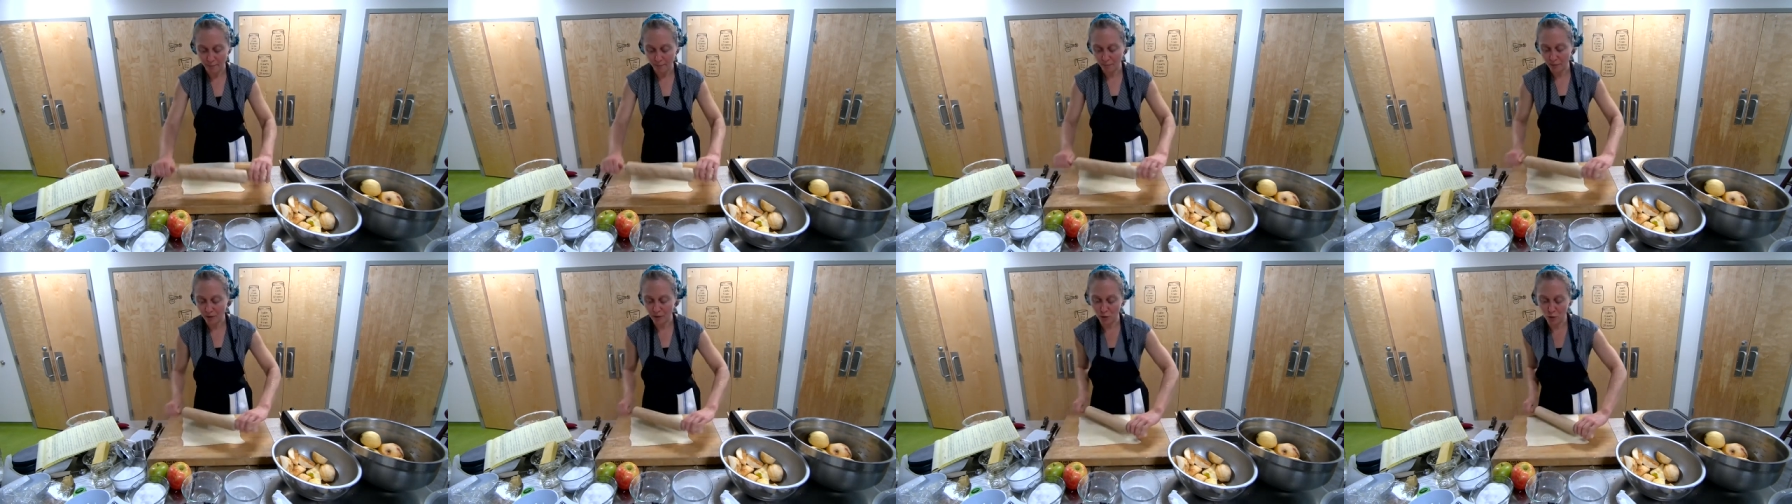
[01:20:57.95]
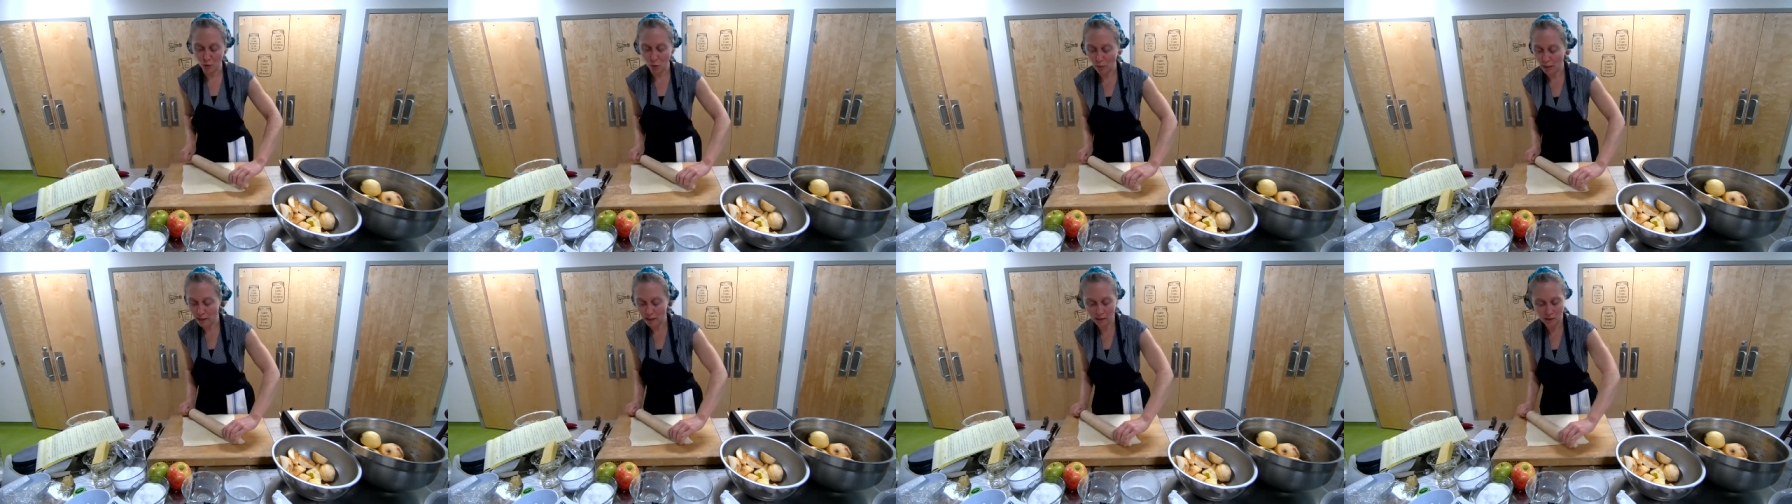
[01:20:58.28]
You don't
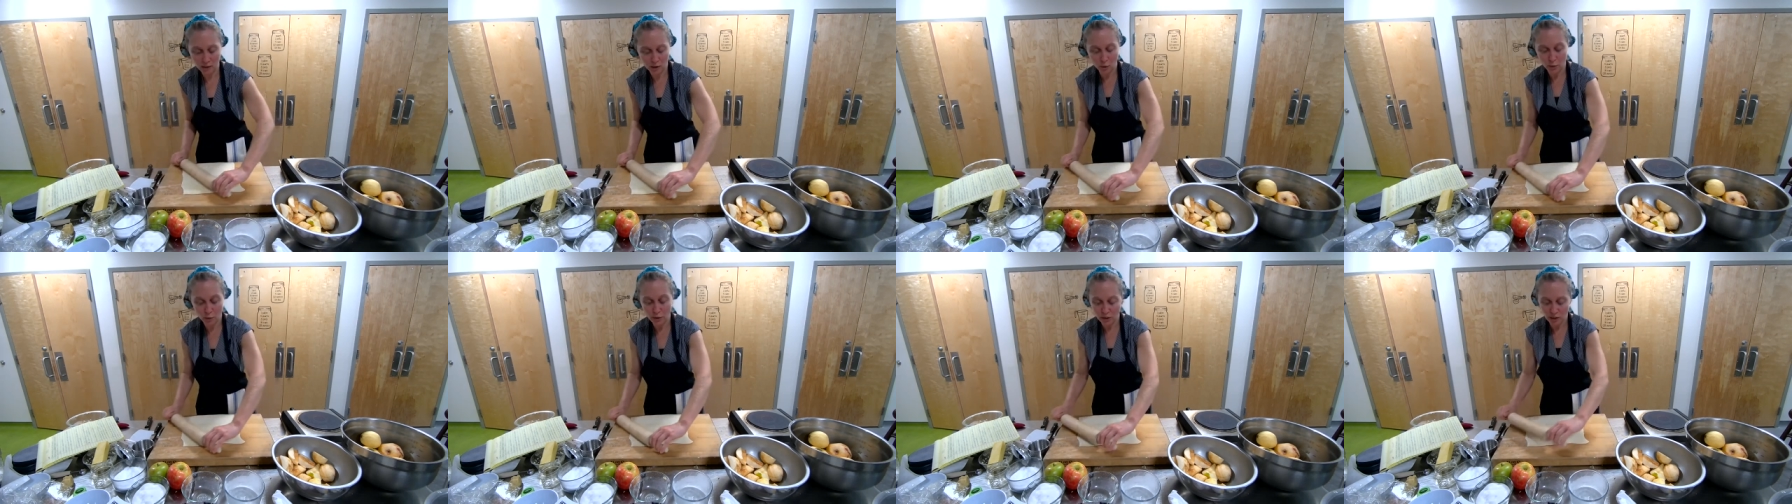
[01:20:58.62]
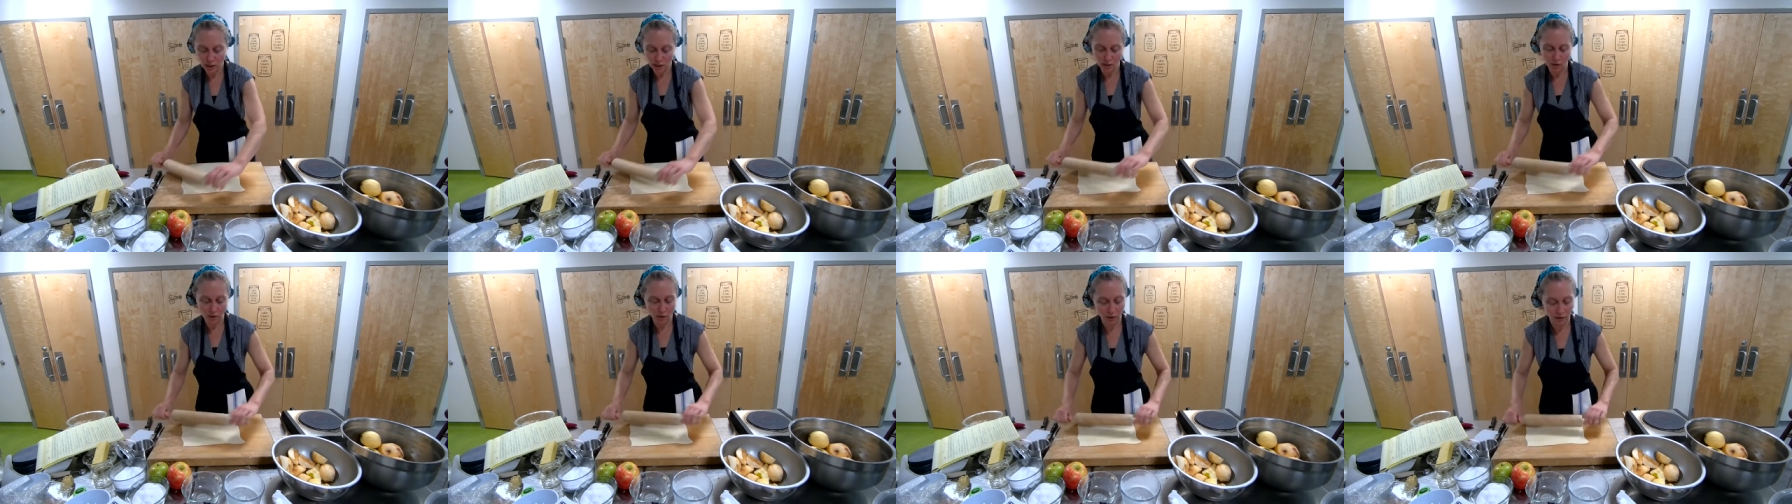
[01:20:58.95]
want to squish
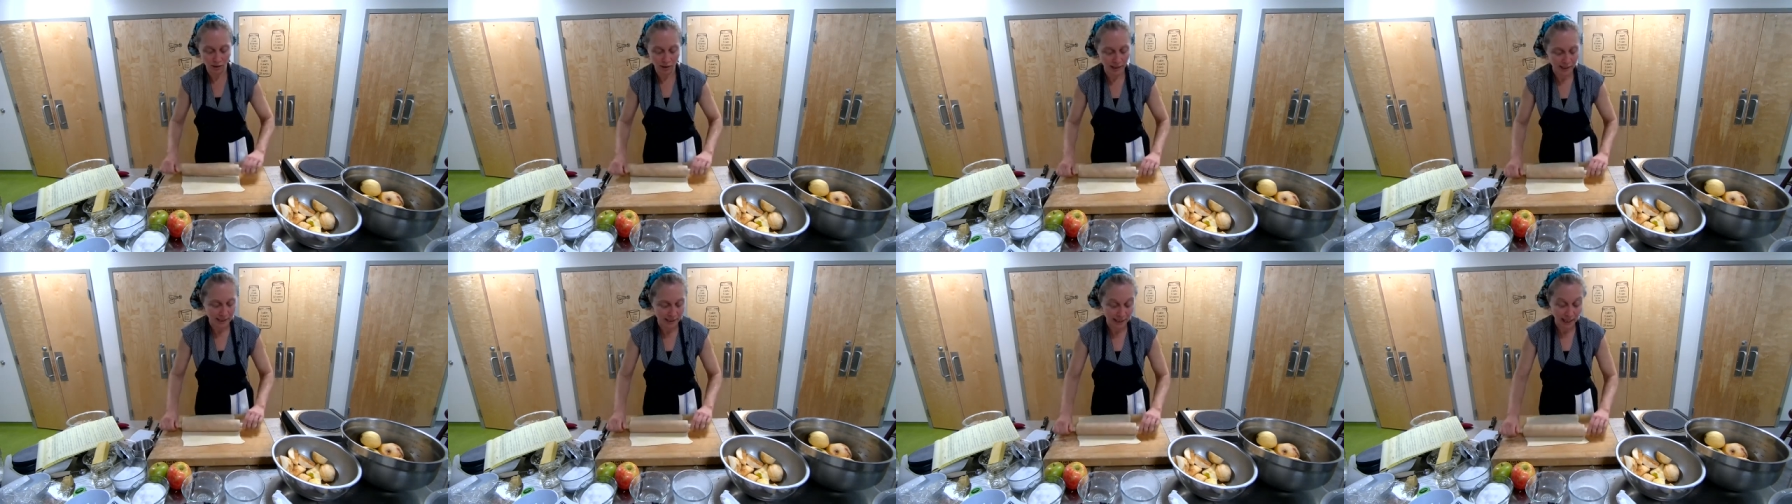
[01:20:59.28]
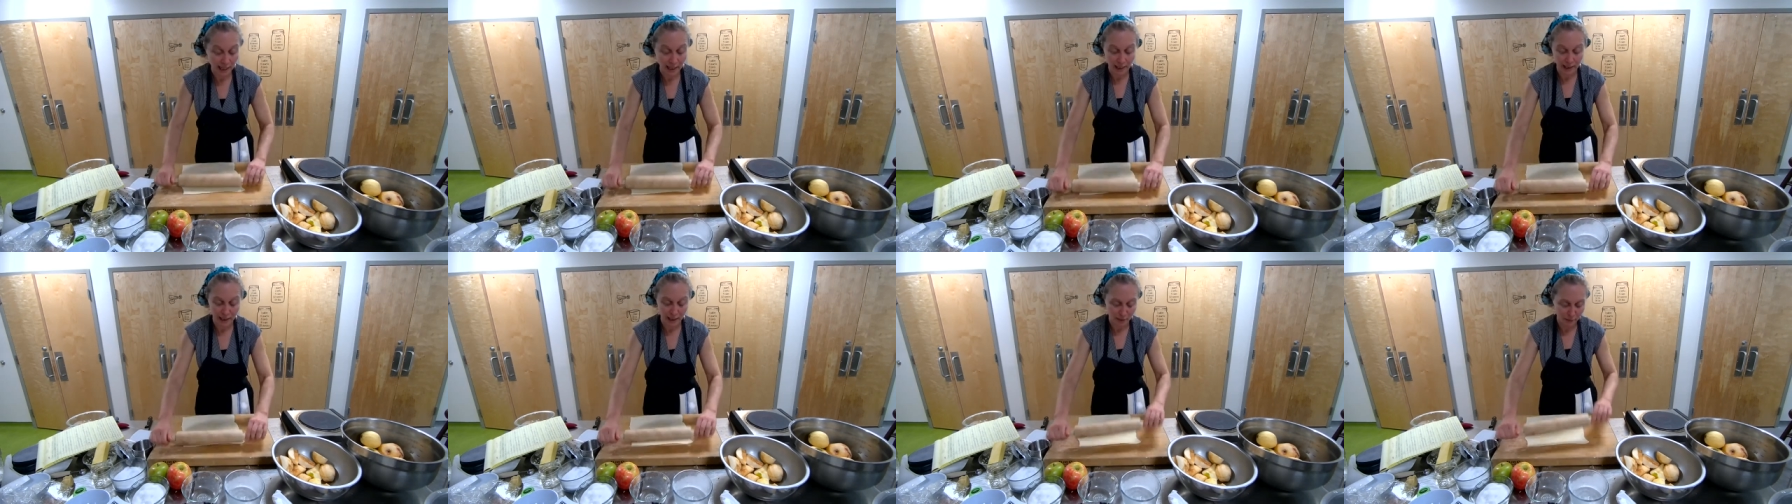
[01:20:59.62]
it or it's
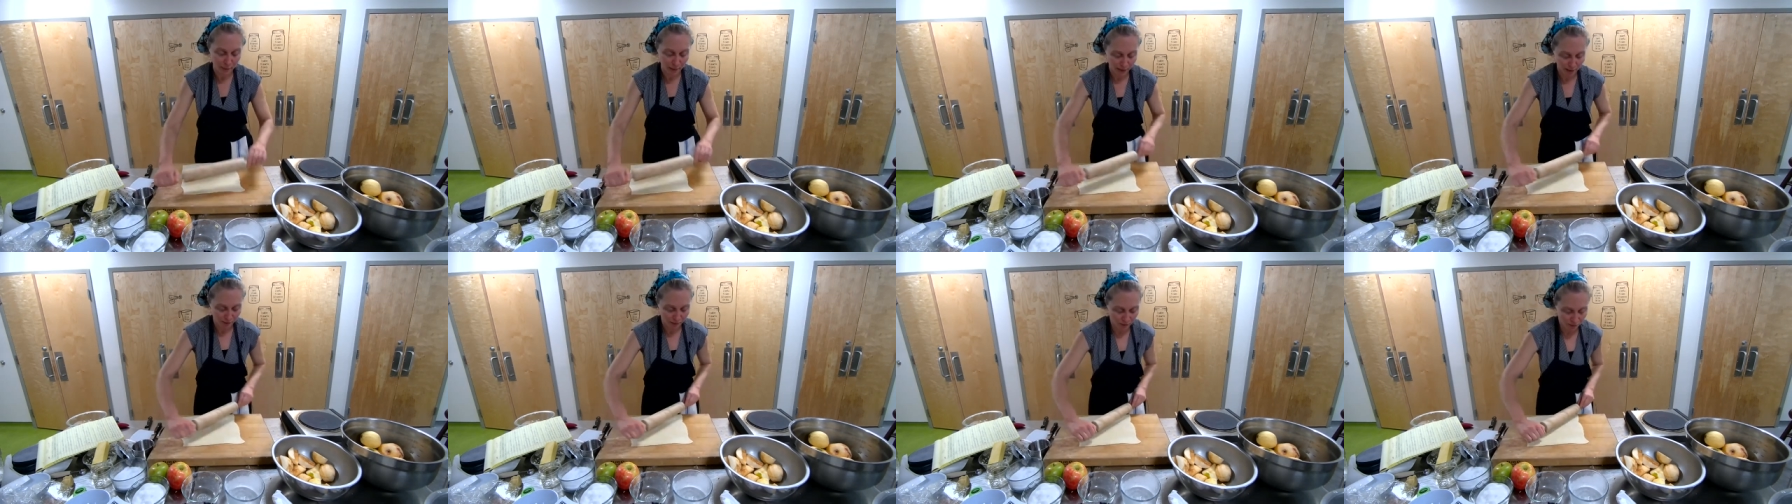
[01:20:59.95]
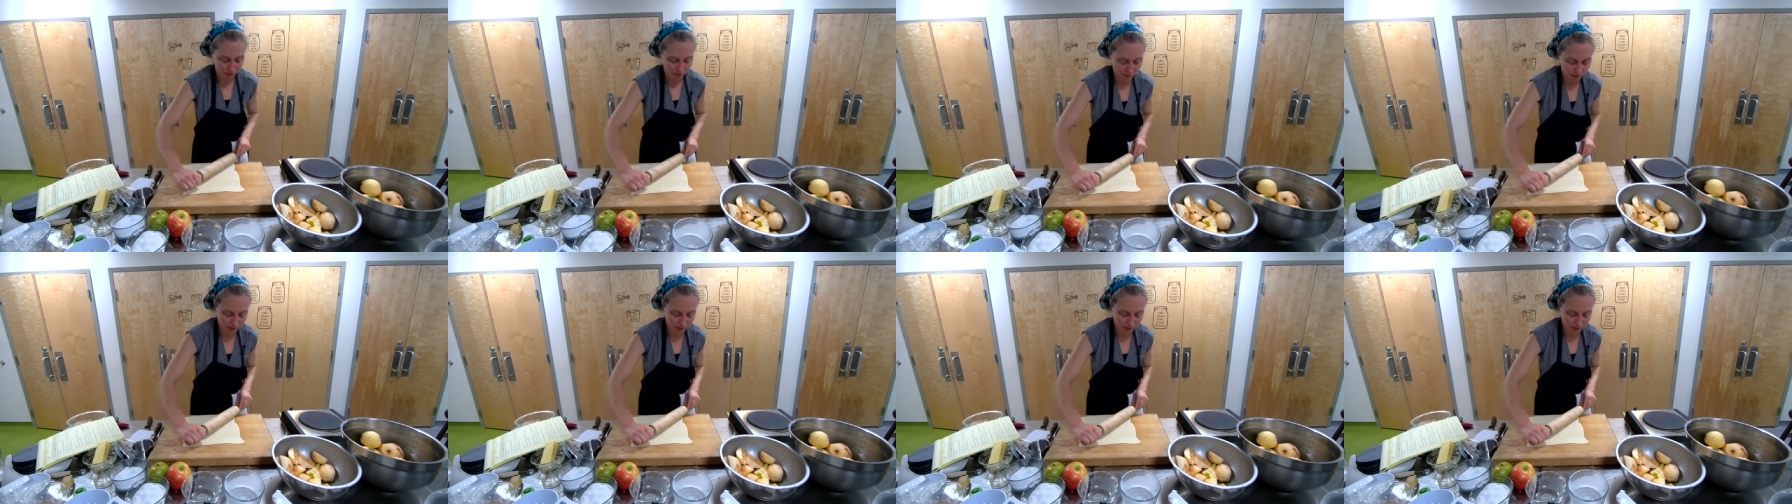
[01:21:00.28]
not going to puff